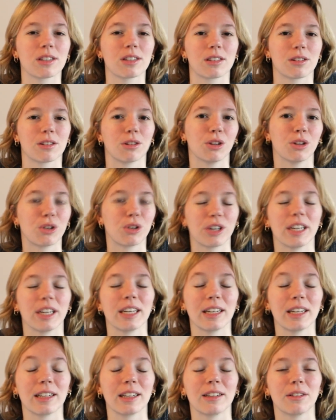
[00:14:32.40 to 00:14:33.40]

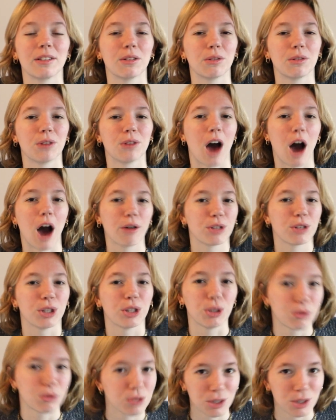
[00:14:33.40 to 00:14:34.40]
learning how to
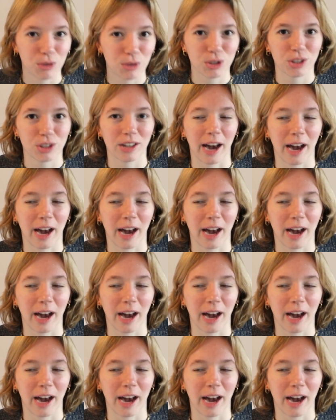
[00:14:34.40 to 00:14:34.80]
use Notion.